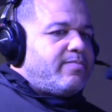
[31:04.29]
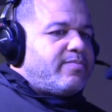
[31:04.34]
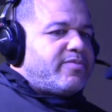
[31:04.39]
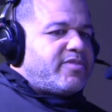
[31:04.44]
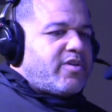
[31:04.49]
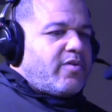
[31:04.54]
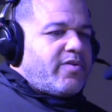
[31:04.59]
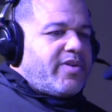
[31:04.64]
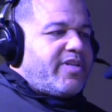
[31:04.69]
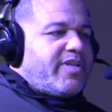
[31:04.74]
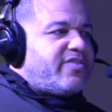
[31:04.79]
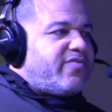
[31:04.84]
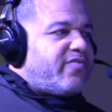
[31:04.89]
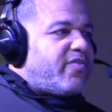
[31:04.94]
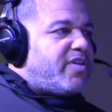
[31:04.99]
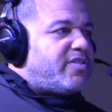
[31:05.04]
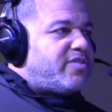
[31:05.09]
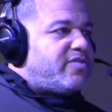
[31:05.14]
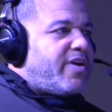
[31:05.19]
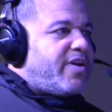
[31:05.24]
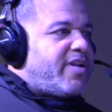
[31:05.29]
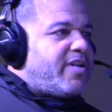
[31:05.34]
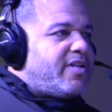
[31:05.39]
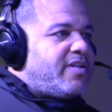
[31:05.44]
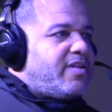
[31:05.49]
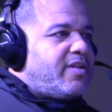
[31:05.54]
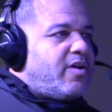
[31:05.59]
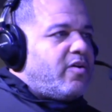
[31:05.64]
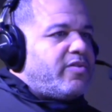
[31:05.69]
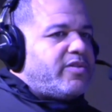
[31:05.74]
So it is frustrating
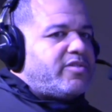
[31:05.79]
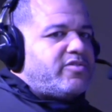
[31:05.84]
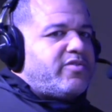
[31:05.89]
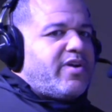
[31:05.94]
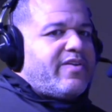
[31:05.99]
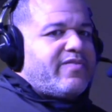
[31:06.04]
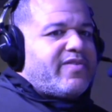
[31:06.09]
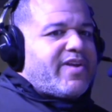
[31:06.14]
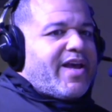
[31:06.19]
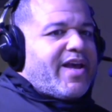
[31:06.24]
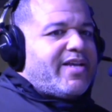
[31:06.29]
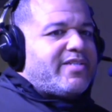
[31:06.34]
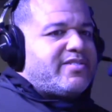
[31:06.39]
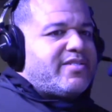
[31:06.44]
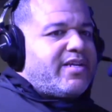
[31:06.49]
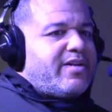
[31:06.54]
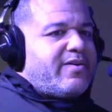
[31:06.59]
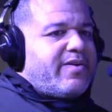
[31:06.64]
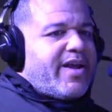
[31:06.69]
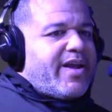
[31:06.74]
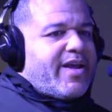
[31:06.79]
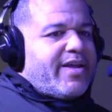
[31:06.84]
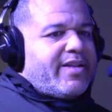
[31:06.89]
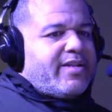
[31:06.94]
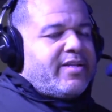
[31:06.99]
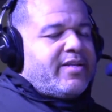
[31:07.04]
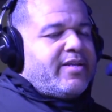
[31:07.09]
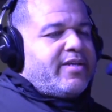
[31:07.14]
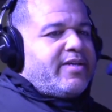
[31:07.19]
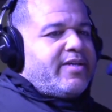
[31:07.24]
to know that you have guys that are at,
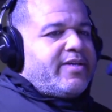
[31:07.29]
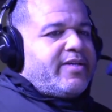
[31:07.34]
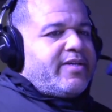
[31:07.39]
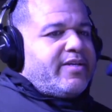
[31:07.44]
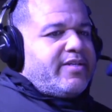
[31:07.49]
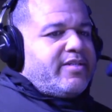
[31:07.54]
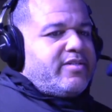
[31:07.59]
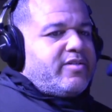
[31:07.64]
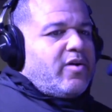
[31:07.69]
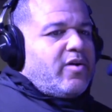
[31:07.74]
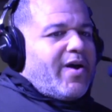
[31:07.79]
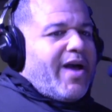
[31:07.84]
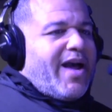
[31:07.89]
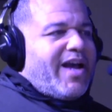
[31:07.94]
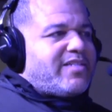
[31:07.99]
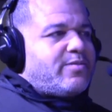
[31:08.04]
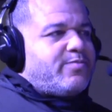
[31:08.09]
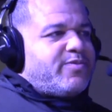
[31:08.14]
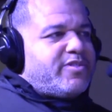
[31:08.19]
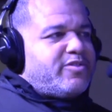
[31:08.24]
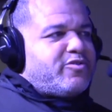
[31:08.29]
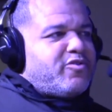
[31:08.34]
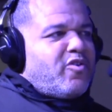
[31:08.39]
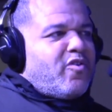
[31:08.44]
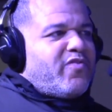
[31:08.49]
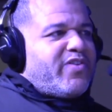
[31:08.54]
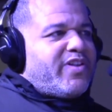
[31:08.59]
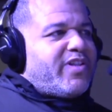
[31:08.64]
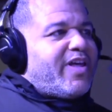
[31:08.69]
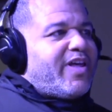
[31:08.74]
Heisman
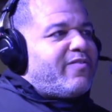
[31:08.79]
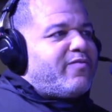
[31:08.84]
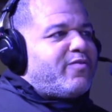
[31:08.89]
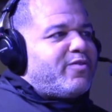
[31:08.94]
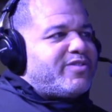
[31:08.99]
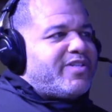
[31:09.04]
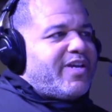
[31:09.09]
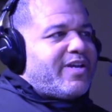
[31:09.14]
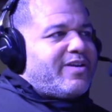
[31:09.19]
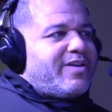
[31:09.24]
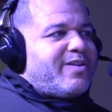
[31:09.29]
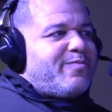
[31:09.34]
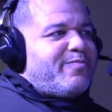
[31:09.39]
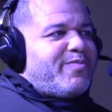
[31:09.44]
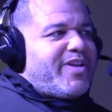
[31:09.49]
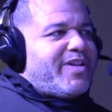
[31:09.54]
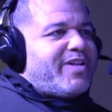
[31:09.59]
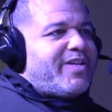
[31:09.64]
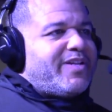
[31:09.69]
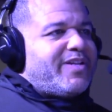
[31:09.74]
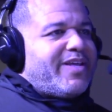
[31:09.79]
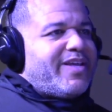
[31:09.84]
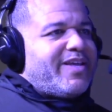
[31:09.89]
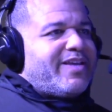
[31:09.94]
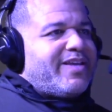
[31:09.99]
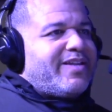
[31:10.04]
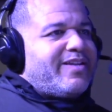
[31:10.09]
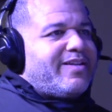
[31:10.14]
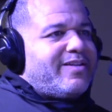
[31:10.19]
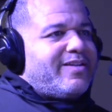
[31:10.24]
Trophy levels that could have been in
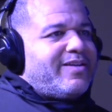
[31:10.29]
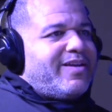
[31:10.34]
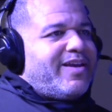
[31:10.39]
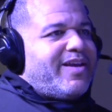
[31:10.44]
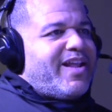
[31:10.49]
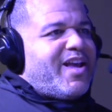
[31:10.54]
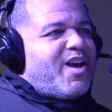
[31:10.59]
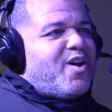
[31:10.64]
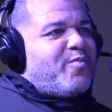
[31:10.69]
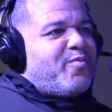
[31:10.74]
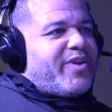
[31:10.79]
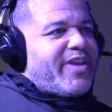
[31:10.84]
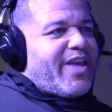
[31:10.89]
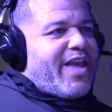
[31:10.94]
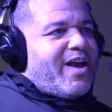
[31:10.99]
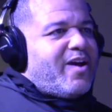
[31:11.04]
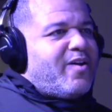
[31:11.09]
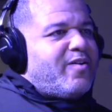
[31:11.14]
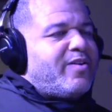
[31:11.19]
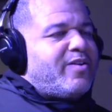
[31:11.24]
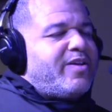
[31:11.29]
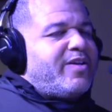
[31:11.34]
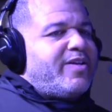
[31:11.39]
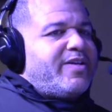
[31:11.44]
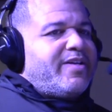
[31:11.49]
Lincoln and helping out.